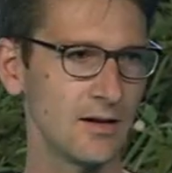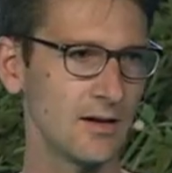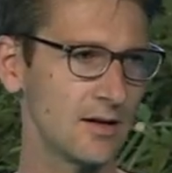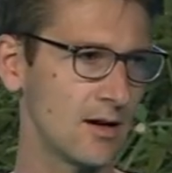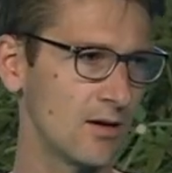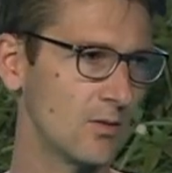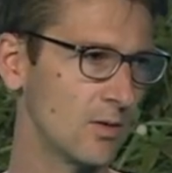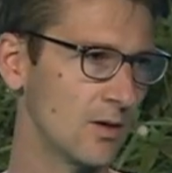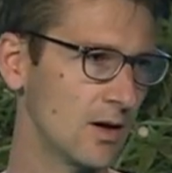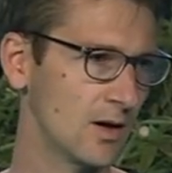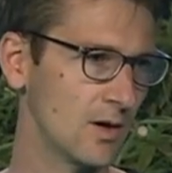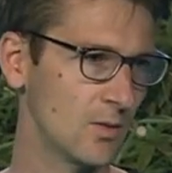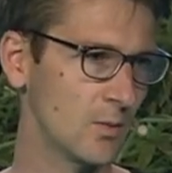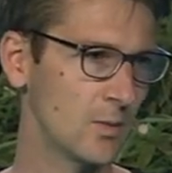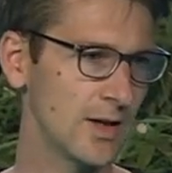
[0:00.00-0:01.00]
you know
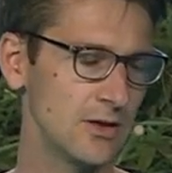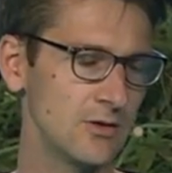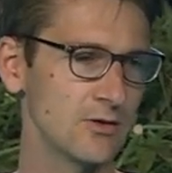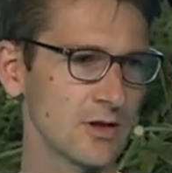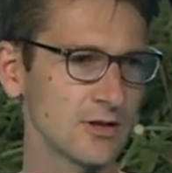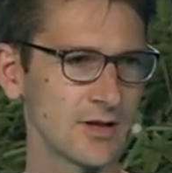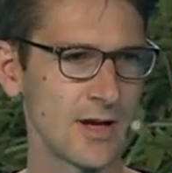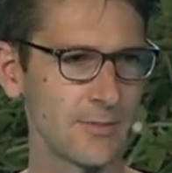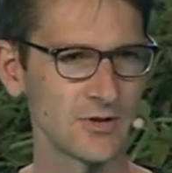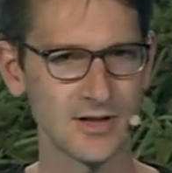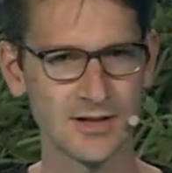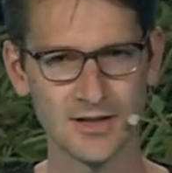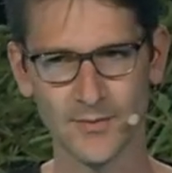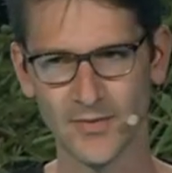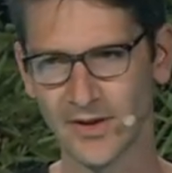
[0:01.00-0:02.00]
we do conceptually
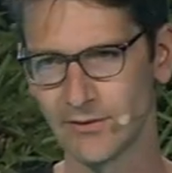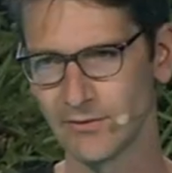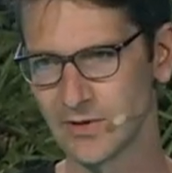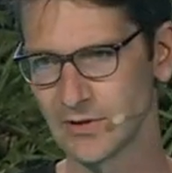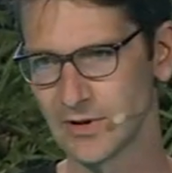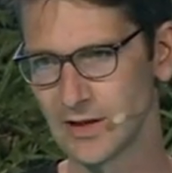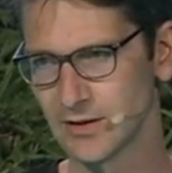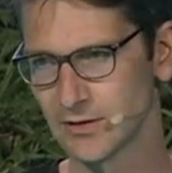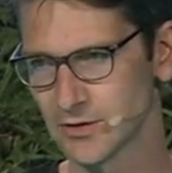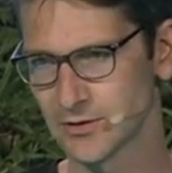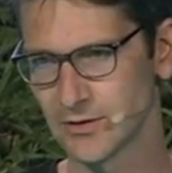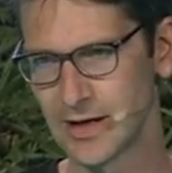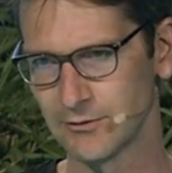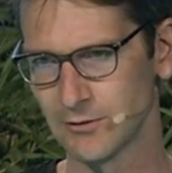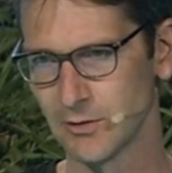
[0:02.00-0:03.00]
something very
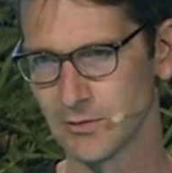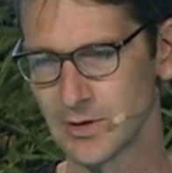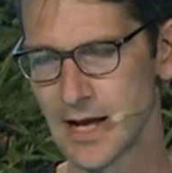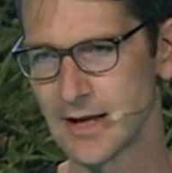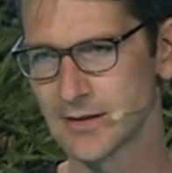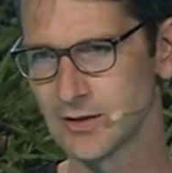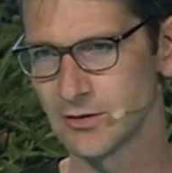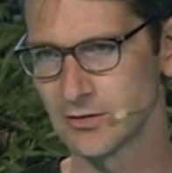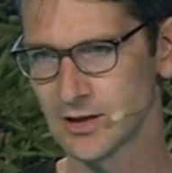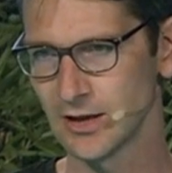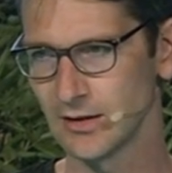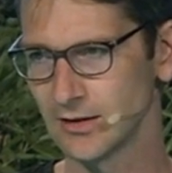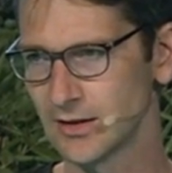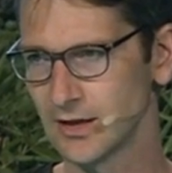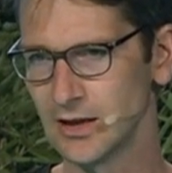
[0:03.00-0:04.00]
straightforward. As a
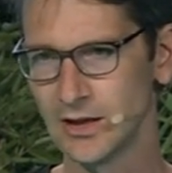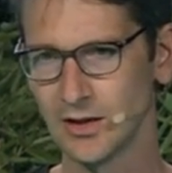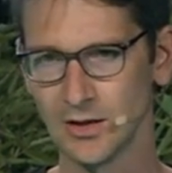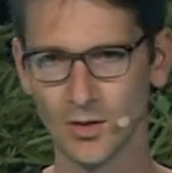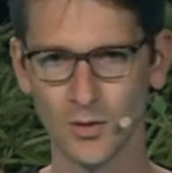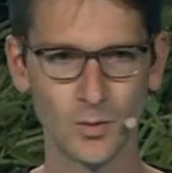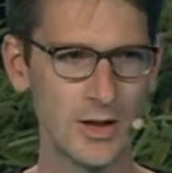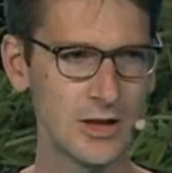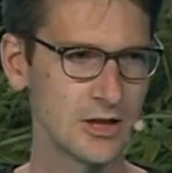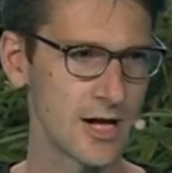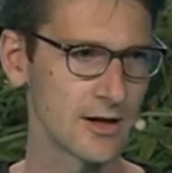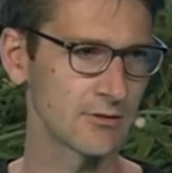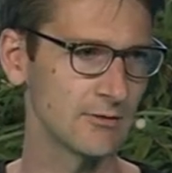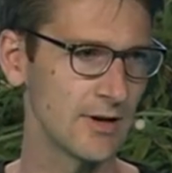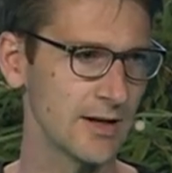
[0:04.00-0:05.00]
utility, we
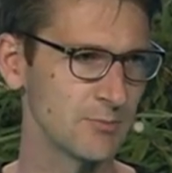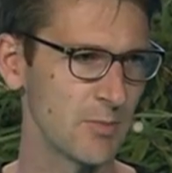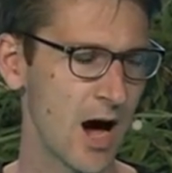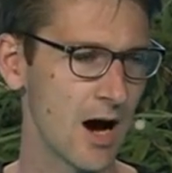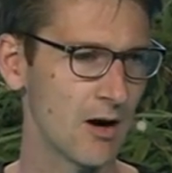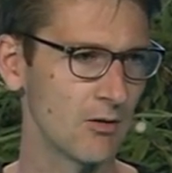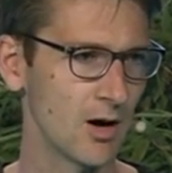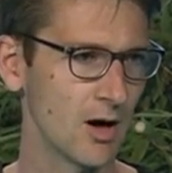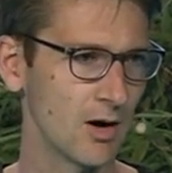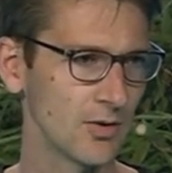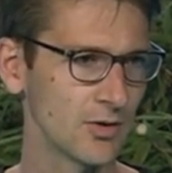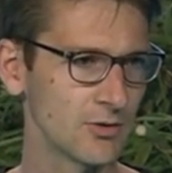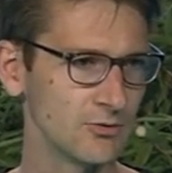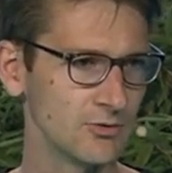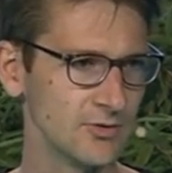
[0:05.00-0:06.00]
generate power
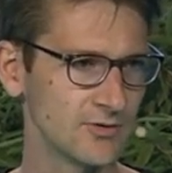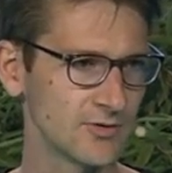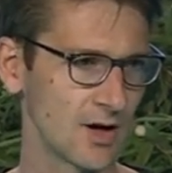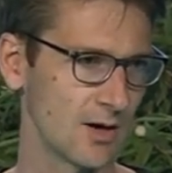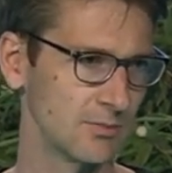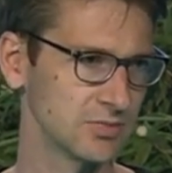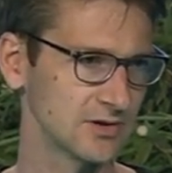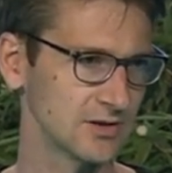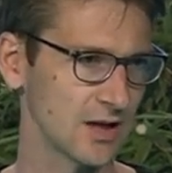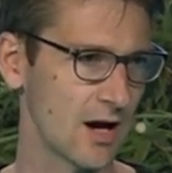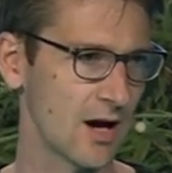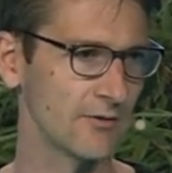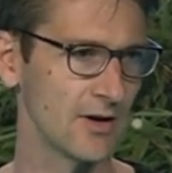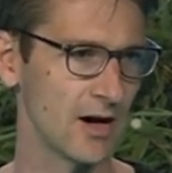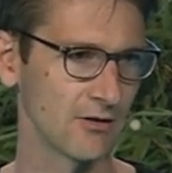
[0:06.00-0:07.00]
on the rooftops
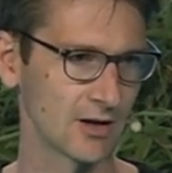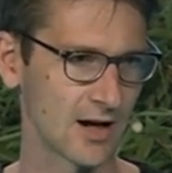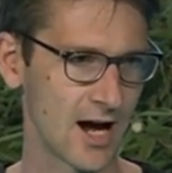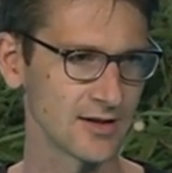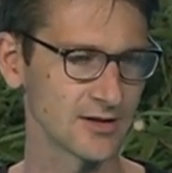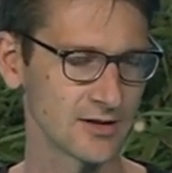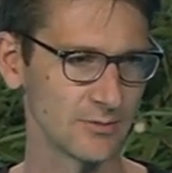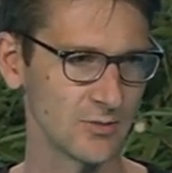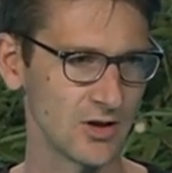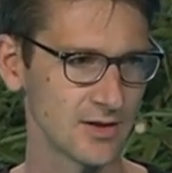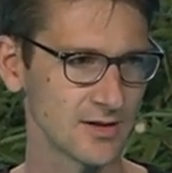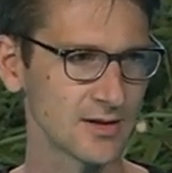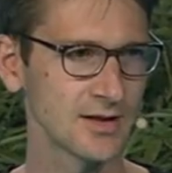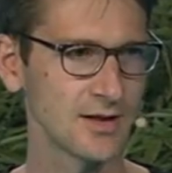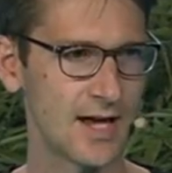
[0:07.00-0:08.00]
of our
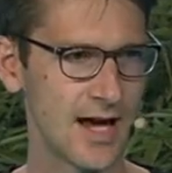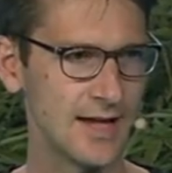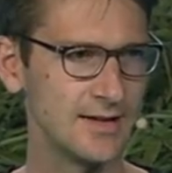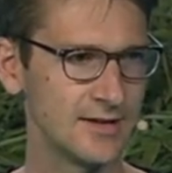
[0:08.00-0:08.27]
customers and